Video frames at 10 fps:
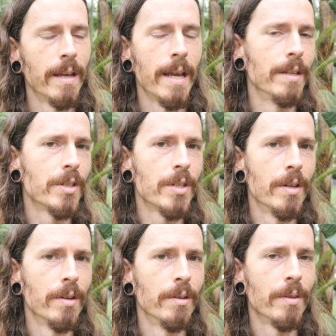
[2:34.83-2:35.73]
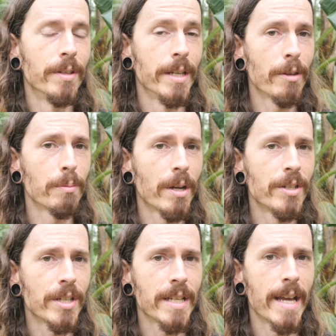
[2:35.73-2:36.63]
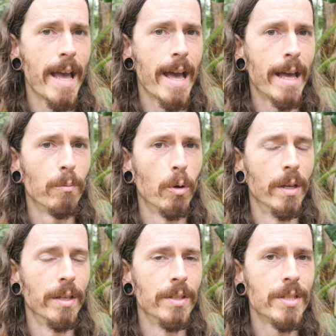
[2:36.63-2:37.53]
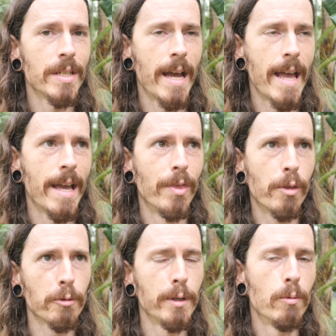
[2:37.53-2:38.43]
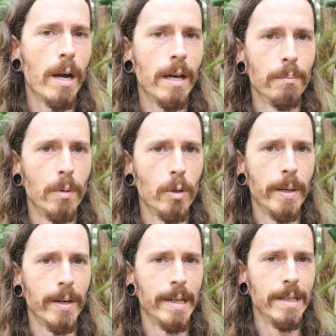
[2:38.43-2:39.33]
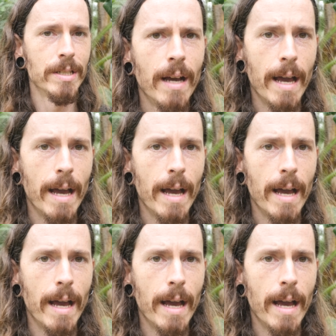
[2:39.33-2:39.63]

And so the other project I had was I had three wild mulberries.